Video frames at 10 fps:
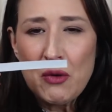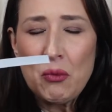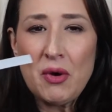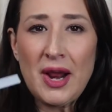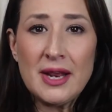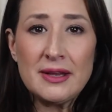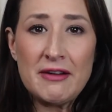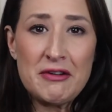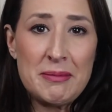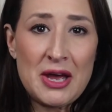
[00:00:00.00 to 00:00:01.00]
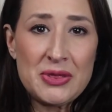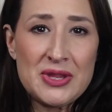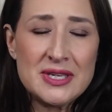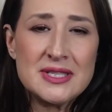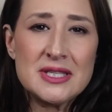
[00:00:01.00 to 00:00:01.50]
What I love about
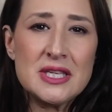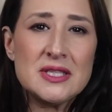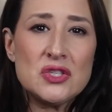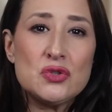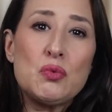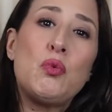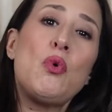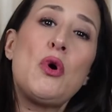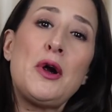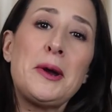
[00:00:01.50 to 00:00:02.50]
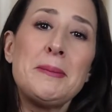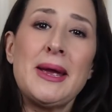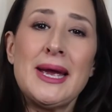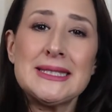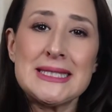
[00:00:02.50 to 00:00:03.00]
this, this is warm
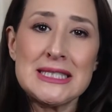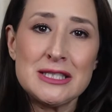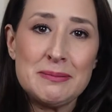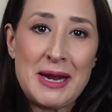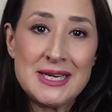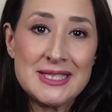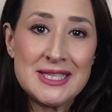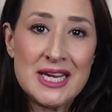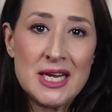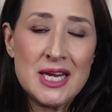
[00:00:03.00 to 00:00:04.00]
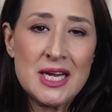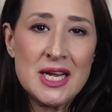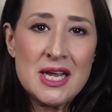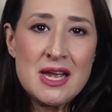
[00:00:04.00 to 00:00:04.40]
and spicy.